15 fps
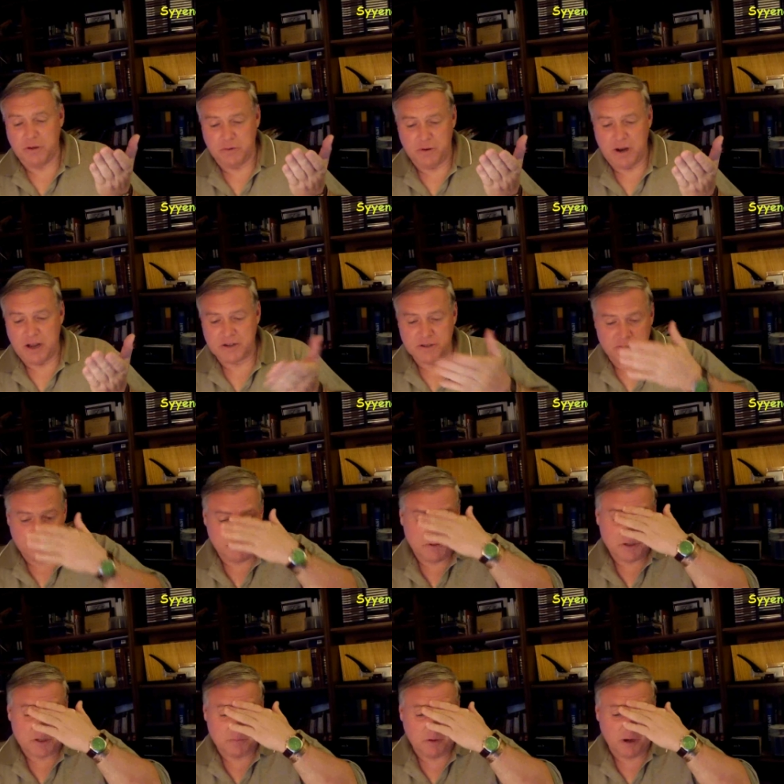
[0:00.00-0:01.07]
They were actually
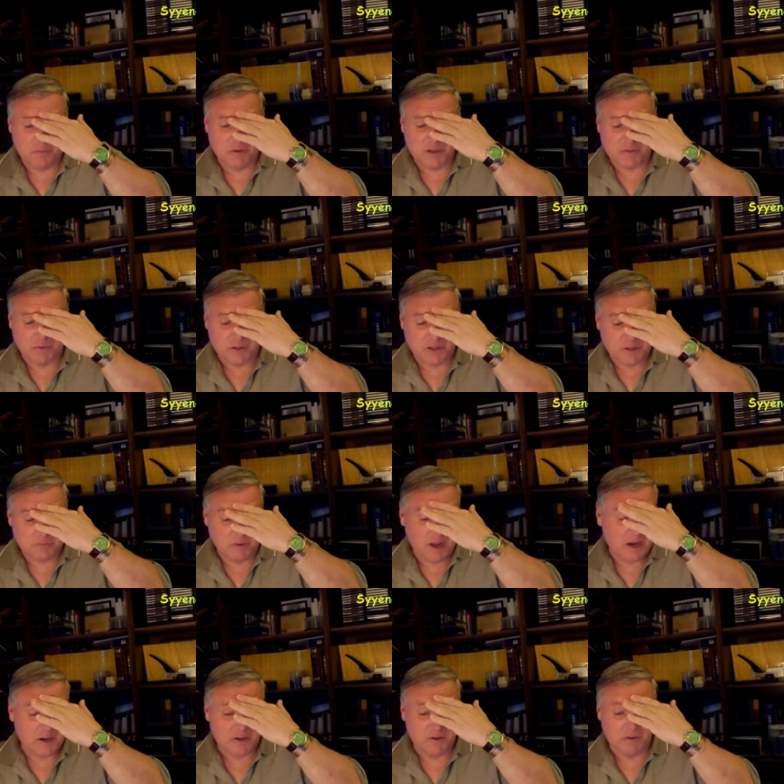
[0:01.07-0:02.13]
doing experiments with this
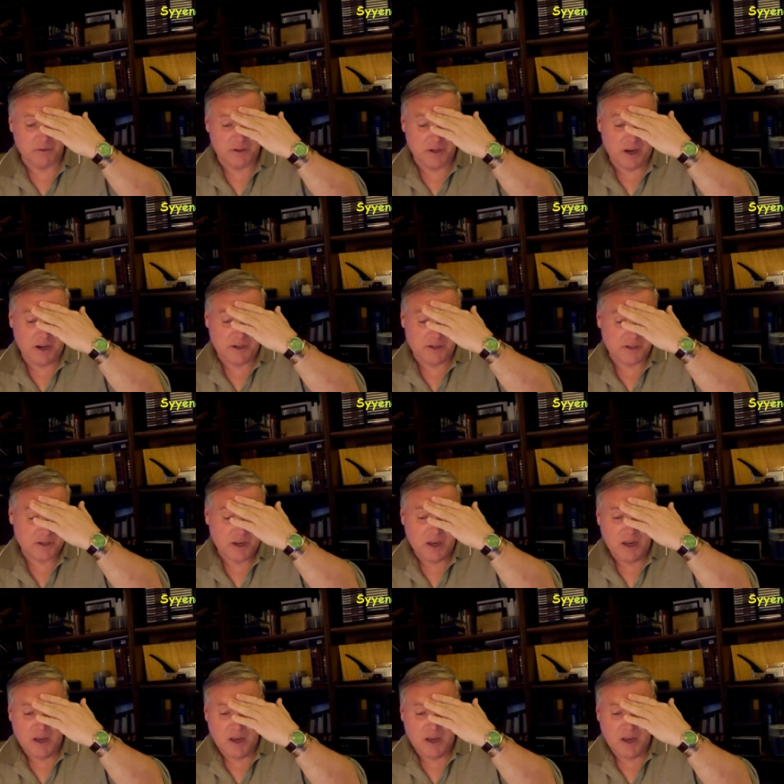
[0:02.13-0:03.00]
back in the early 90s.